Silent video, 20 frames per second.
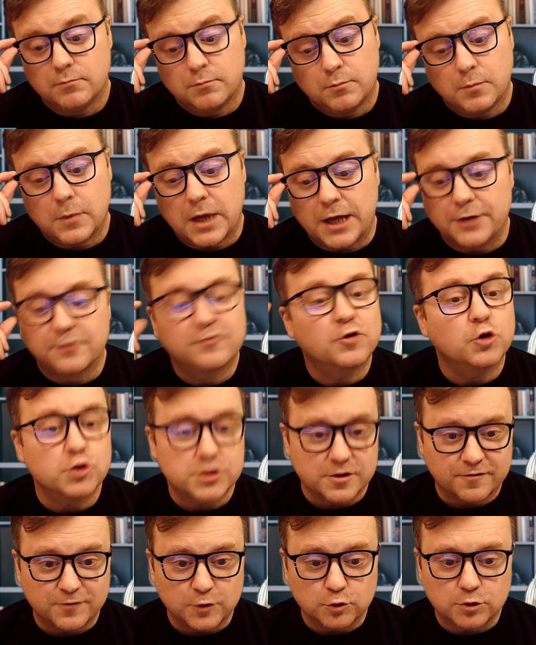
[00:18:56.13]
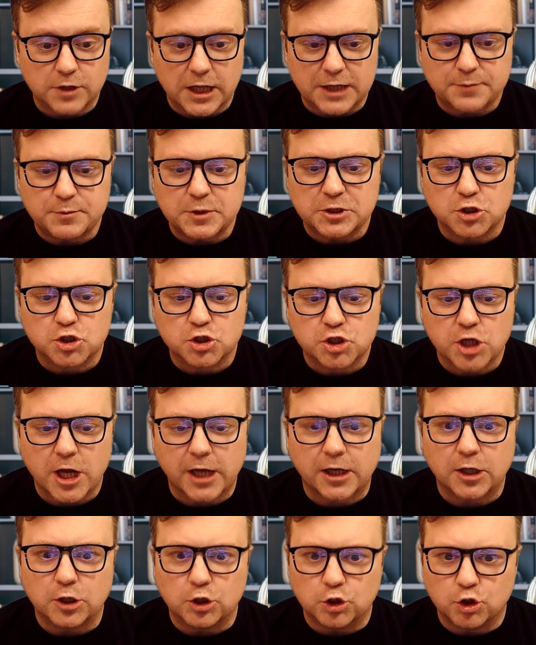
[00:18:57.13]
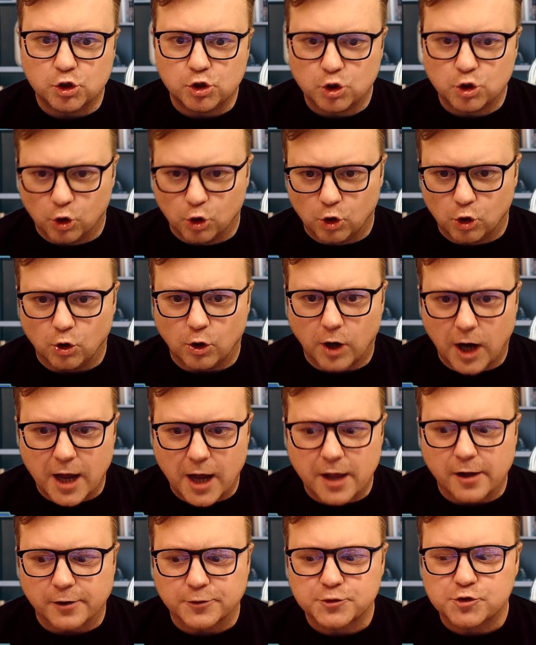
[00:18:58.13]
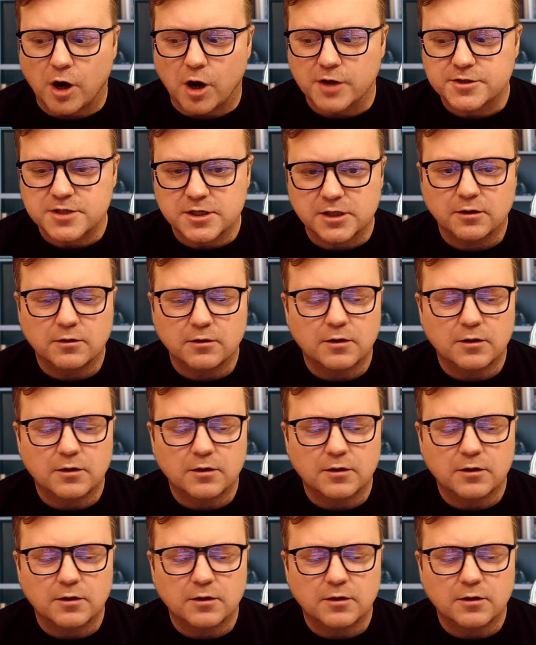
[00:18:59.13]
And of course, if you'd like me to check your IELTS writing,